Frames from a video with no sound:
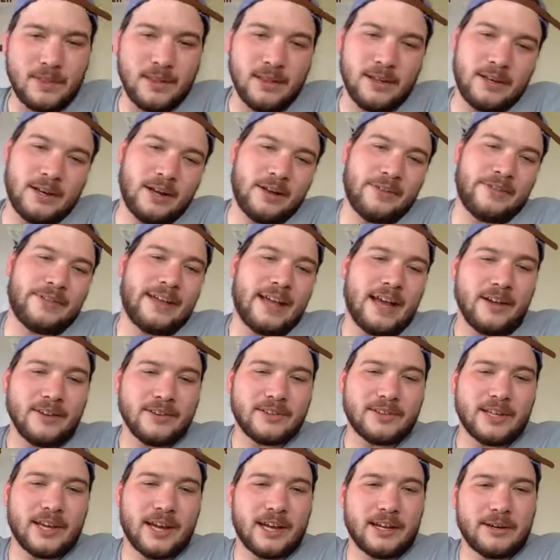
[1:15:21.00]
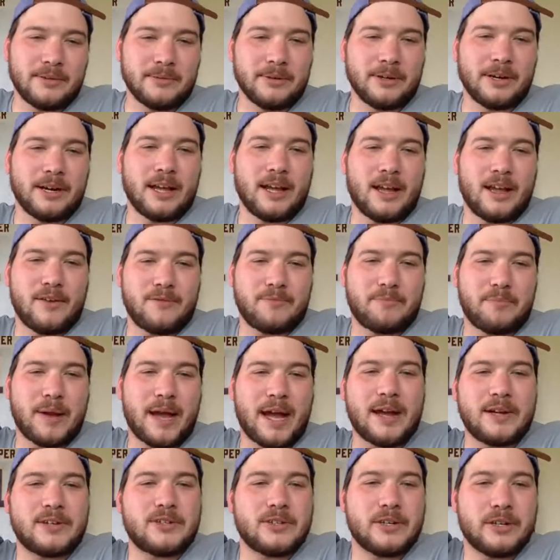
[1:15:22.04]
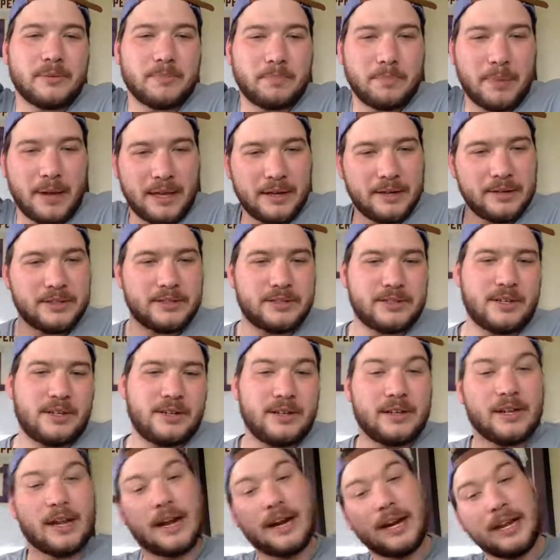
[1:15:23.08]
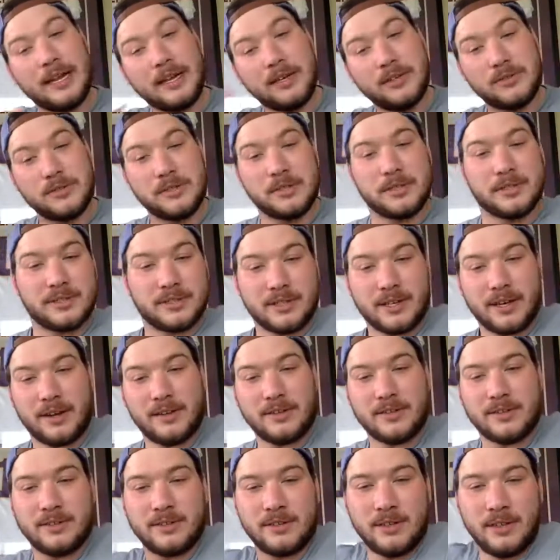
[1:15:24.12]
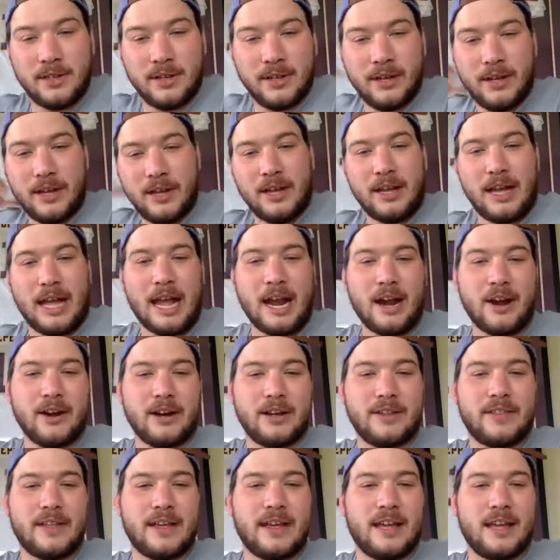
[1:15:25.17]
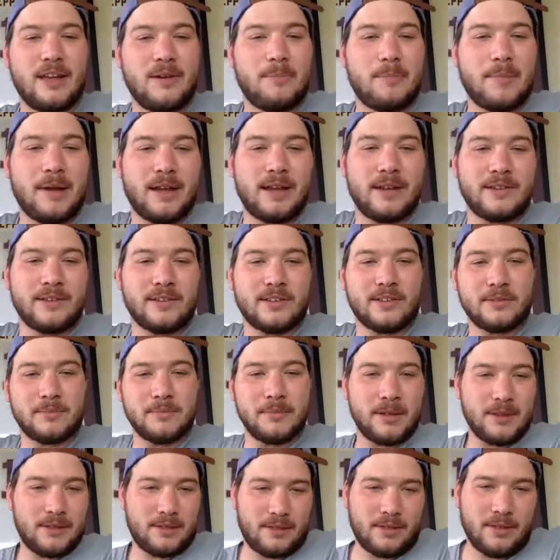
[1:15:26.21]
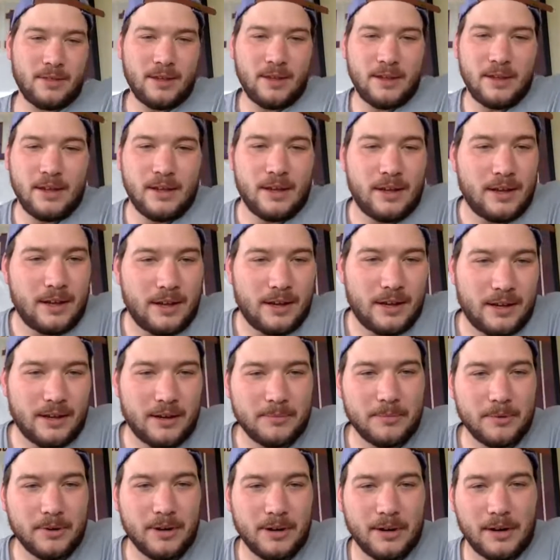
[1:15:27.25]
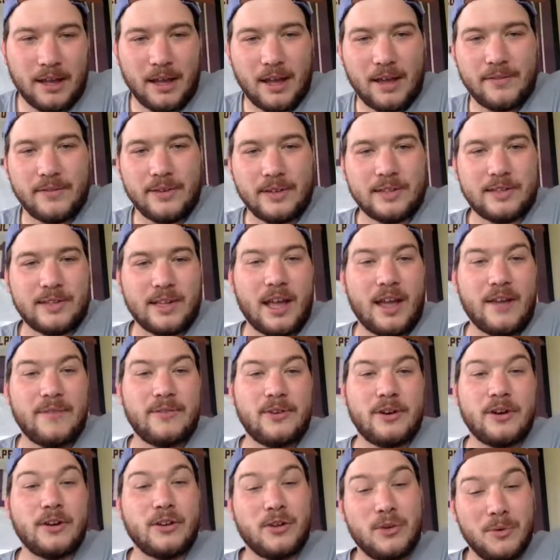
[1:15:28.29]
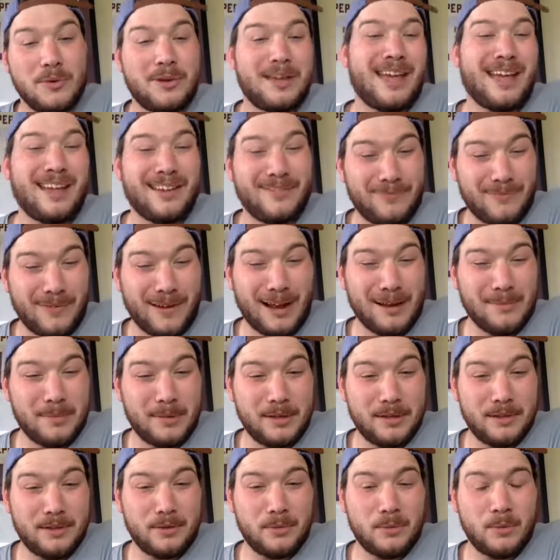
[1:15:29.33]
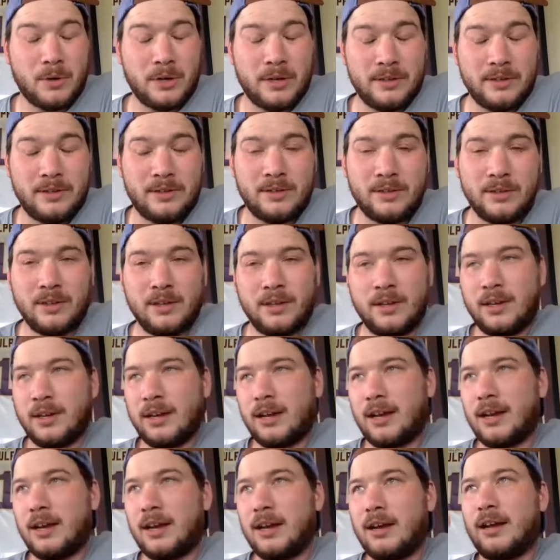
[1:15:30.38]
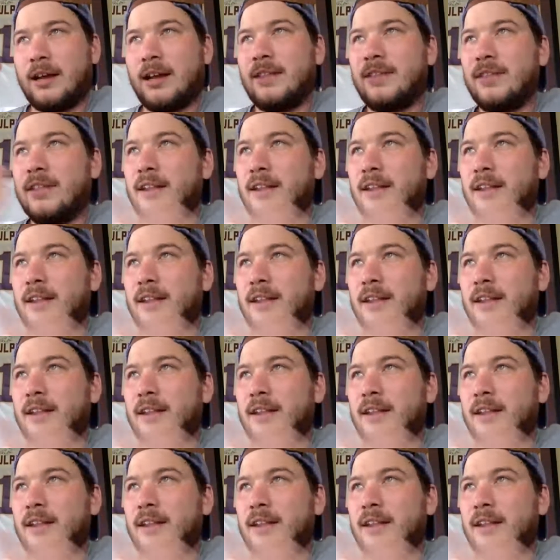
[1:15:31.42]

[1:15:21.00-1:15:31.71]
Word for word: now on the outside we're going to have Patrick Peterson, not Adrian's cousin, Harry the Hitman Smith. Uh, we're going to have Xavier, You Can't Find Me in the Woods. Uh, and